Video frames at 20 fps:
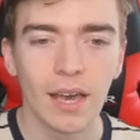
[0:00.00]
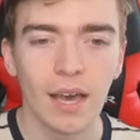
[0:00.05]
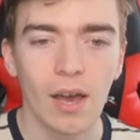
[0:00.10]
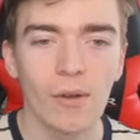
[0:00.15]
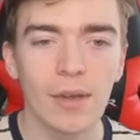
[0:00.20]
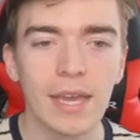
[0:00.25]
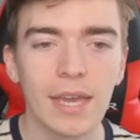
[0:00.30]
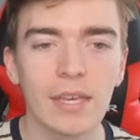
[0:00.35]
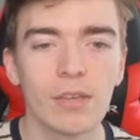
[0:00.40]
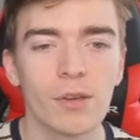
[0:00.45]

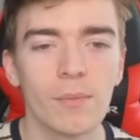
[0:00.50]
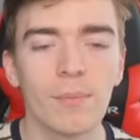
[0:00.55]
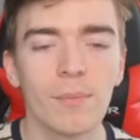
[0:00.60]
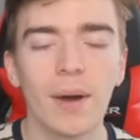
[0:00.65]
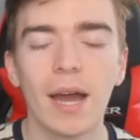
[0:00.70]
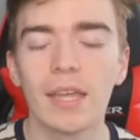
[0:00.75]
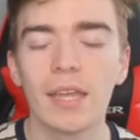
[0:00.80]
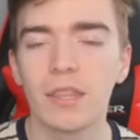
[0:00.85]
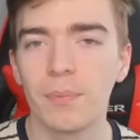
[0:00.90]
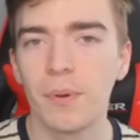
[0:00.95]
Okay, you can
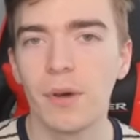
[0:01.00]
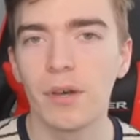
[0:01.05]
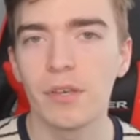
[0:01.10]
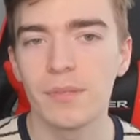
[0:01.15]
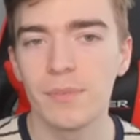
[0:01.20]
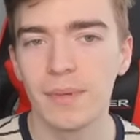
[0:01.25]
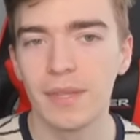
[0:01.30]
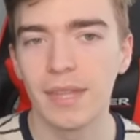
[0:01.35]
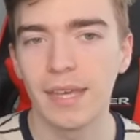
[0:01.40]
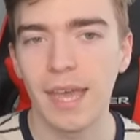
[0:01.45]
buy the
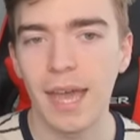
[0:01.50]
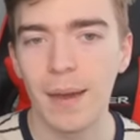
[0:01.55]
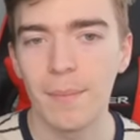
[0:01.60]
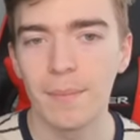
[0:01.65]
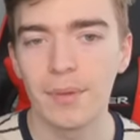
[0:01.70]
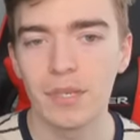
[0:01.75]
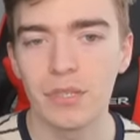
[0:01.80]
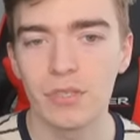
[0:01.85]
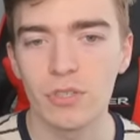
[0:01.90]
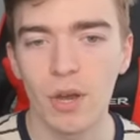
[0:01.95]
possum in the
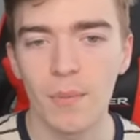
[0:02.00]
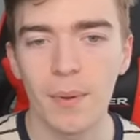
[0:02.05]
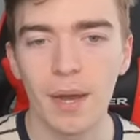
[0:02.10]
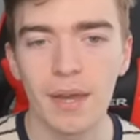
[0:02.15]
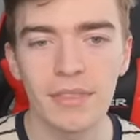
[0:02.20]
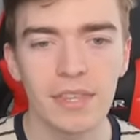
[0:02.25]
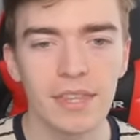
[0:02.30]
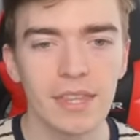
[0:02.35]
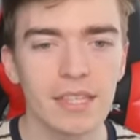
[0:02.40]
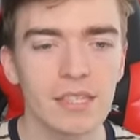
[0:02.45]
camping shop.
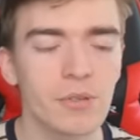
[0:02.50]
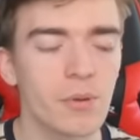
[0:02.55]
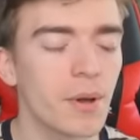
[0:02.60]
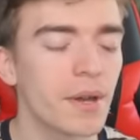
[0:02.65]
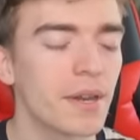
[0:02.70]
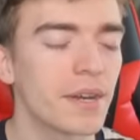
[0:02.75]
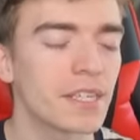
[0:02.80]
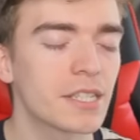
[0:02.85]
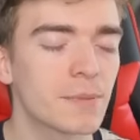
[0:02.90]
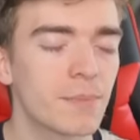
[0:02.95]
I think it's
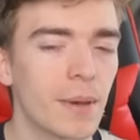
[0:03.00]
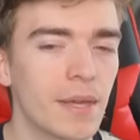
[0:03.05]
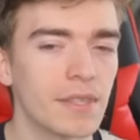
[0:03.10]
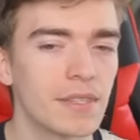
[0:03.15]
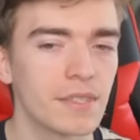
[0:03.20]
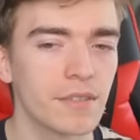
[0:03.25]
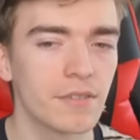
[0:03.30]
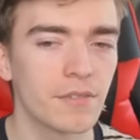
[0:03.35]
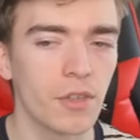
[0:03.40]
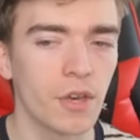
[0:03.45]
quite
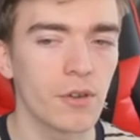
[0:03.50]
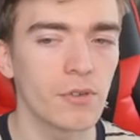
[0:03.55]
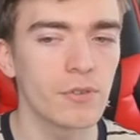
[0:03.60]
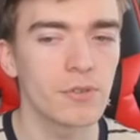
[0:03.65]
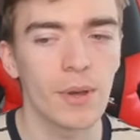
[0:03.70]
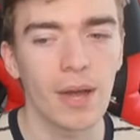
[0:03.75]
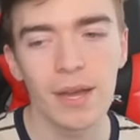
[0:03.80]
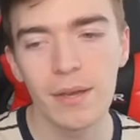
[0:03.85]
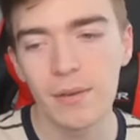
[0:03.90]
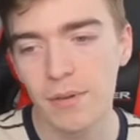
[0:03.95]
expensive though,
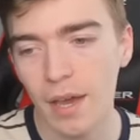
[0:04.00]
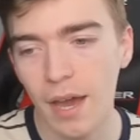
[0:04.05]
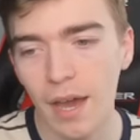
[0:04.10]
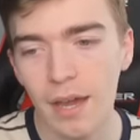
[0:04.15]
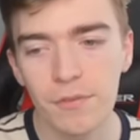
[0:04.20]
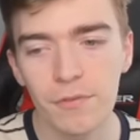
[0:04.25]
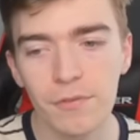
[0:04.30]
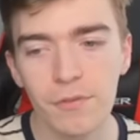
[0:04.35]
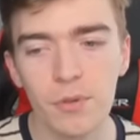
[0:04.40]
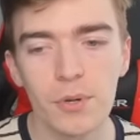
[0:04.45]
so I'd
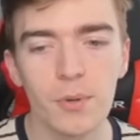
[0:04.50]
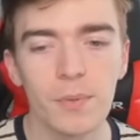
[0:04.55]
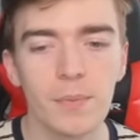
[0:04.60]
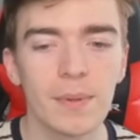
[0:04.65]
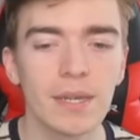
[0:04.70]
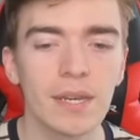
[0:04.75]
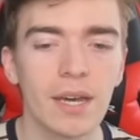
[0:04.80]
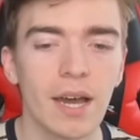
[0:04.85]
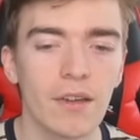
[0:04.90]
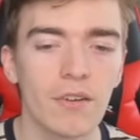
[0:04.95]
have thought it would have
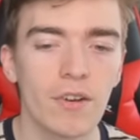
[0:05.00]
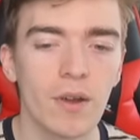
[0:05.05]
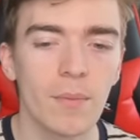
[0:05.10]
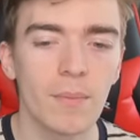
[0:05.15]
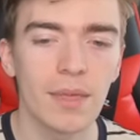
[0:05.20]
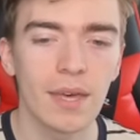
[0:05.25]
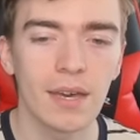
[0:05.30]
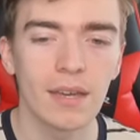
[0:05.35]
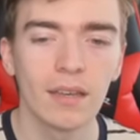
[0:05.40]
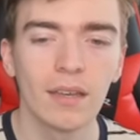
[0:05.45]
been higher
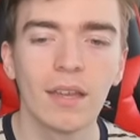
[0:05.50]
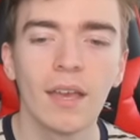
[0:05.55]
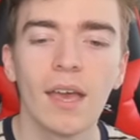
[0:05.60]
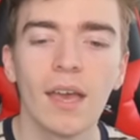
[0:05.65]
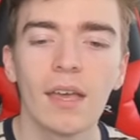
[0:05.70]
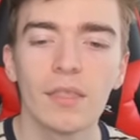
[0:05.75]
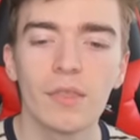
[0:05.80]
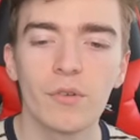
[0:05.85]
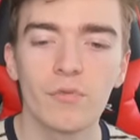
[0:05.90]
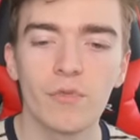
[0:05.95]
up there.
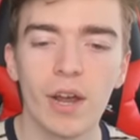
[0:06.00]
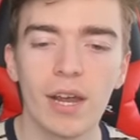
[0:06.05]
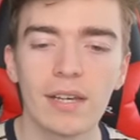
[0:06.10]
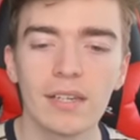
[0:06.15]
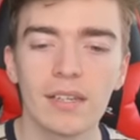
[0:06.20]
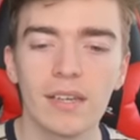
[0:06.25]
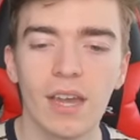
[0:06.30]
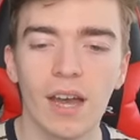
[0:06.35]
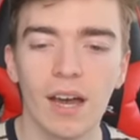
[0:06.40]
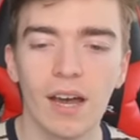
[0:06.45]
The
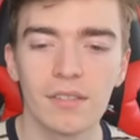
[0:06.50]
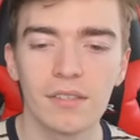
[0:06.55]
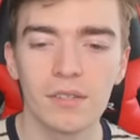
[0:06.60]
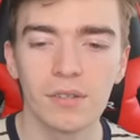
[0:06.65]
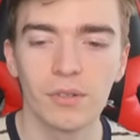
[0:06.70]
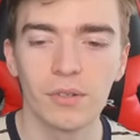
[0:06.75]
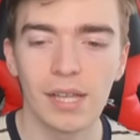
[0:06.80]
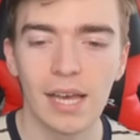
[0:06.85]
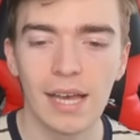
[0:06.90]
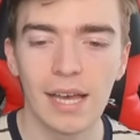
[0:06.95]
red
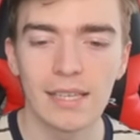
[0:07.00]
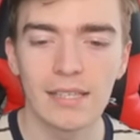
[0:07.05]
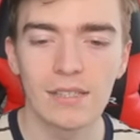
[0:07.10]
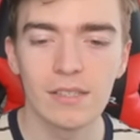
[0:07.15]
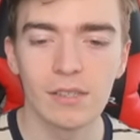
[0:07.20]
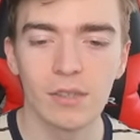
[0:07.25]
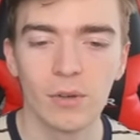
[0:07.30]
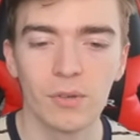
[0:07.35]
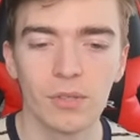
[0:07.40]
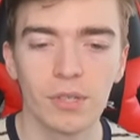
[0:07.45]
cardinal has
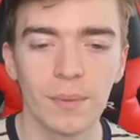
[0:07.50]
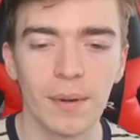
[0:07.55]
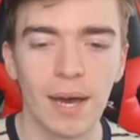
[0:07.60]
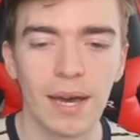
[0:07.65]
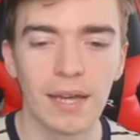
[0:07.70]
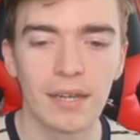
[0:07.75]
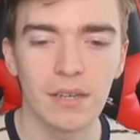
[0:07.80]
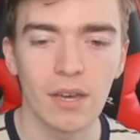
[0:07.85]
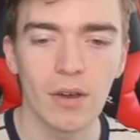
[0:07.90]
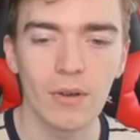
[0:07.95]
low
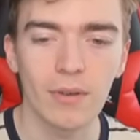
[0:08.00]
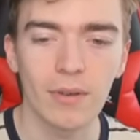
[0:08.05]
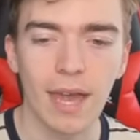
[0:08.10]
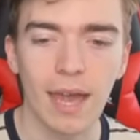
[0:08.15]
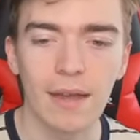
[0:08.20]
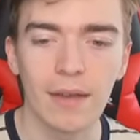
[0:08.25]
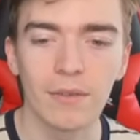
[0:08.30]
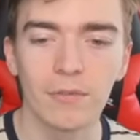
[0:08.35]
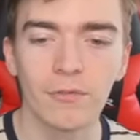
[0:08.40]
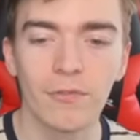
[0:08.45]
demand.
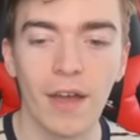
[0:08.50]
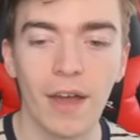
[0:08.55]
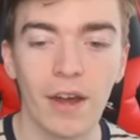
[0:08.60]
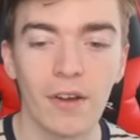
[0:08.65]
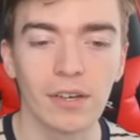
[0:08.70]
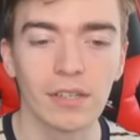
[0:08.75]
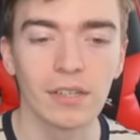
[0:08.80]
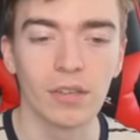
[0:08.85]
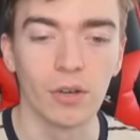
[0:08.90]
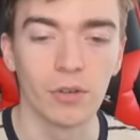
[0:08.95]
Okay,
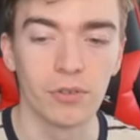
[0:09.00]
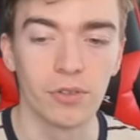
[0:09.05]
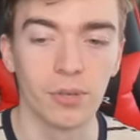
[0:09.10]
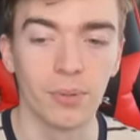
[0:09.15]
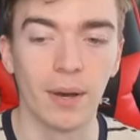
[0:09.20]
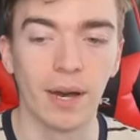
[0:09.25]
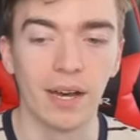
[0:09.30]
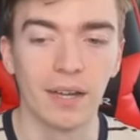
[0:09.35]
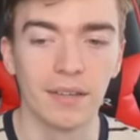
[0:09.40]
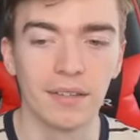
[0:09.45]
very low
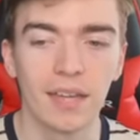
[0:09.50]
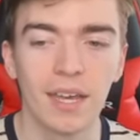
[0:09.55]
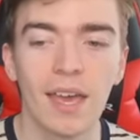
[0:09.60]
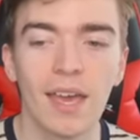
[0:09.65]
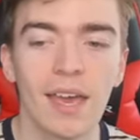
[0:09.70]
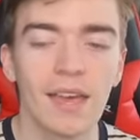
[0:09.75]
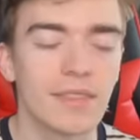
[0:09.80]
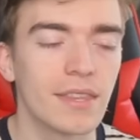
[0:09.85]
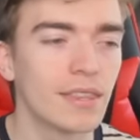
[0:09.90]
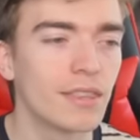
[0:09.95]
demand.
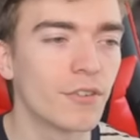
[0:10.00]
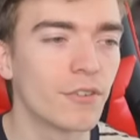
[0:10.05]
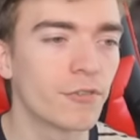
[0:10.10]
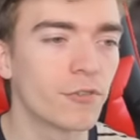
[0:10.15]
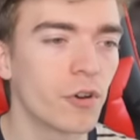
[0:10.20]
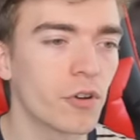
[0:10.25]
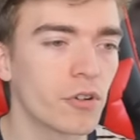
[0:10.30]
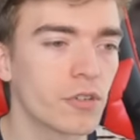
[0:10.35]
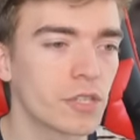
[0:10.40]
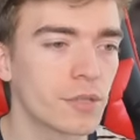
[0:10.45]
Then the
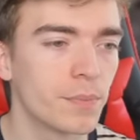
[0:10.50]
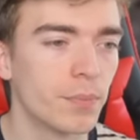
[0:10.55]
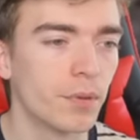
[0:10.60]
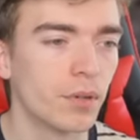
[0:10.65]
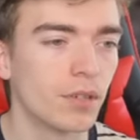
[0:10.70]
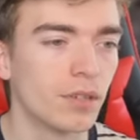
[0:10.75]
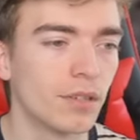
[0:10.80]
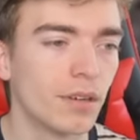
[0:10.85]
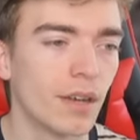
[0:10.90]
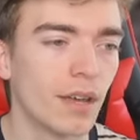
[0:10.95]
frog
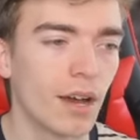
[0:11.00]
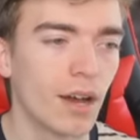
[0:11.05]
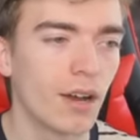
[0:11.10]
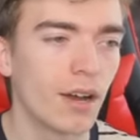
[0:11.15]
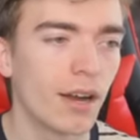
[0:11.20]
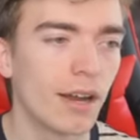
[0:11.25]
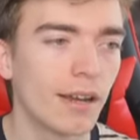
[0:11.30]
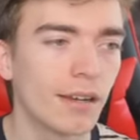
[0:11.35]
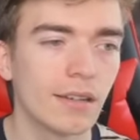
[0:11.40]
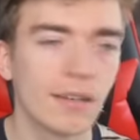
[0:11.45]
spawn.
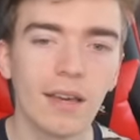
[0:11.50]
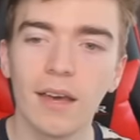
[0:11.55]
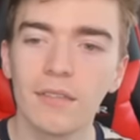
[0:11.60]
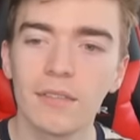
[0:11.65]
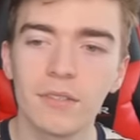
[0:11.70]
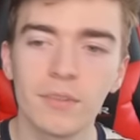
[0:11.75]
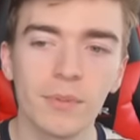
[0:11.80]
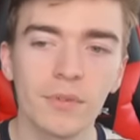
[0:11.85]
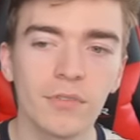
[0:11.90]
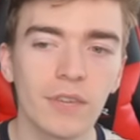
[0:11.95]
Alright,
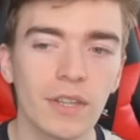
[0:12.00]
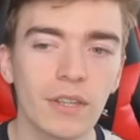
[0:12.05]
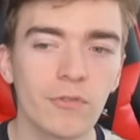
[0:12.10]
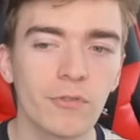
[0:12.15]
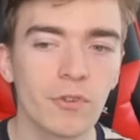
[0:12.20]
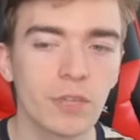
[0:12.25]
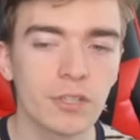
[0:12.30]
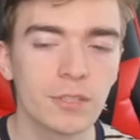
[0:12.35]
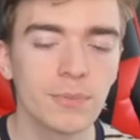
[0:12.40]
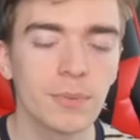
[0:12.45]
to be fair, the
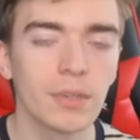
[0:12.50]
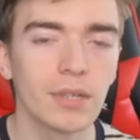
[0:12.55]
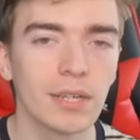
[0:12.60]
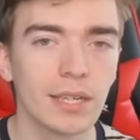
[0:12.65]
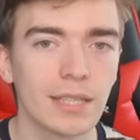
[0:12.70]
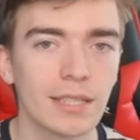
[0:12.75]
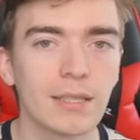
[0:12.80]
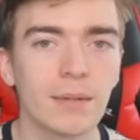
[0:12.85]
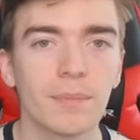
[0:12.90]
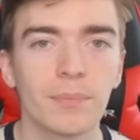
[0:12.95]
frog spawn
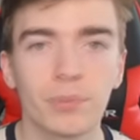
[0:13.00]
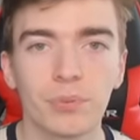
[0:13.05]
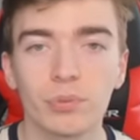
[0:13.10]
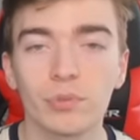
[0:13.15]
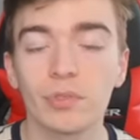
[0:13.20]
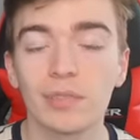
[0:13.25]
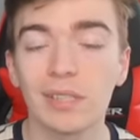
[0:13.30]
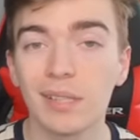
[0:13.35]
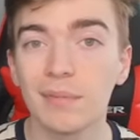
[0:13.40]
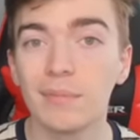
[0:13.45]
is a
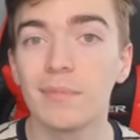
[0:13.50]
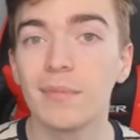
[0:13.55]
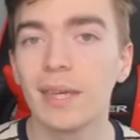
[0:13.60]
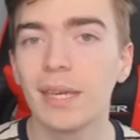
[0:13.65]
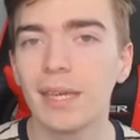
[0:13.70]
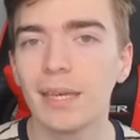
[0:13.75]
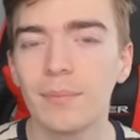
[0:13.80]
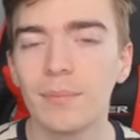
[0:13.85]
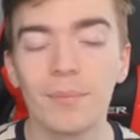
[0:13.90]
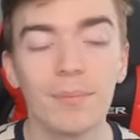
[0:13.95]
pretty
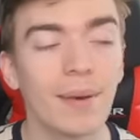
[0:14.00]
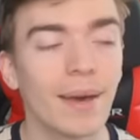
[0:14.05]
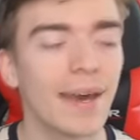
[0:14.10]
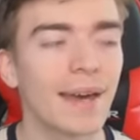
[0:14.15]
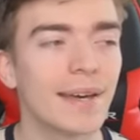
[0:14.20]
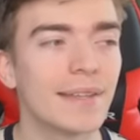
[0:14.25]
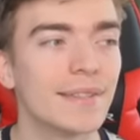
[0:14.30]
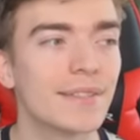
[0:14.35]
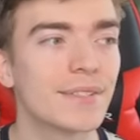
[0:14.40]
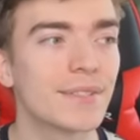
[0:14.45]
meme
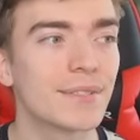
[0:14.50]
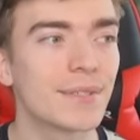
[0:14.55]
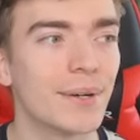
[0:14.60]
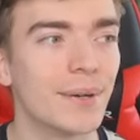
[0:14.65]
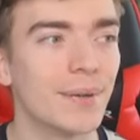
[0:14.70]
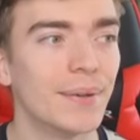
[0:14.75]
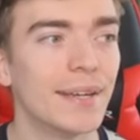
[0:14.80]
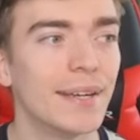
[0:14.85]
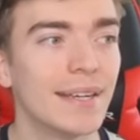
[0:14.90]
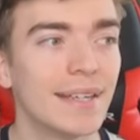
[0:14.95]
pet,
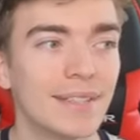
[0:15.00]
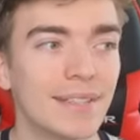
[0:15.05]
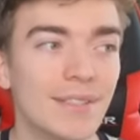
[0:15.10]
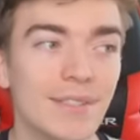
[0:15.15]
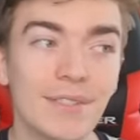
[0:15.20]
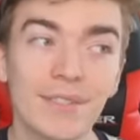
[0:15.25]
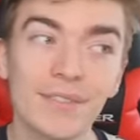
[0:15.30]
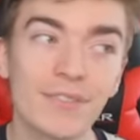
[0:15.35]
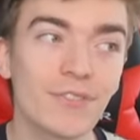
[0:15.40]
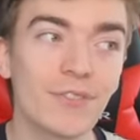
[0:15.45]
so
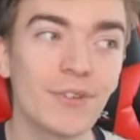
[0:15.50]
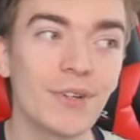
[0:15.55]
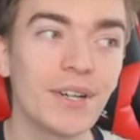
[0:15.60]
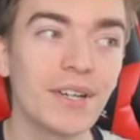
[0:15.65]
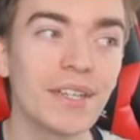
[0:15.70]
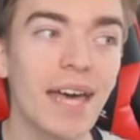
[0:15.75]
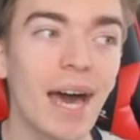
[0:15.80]
you'd have thought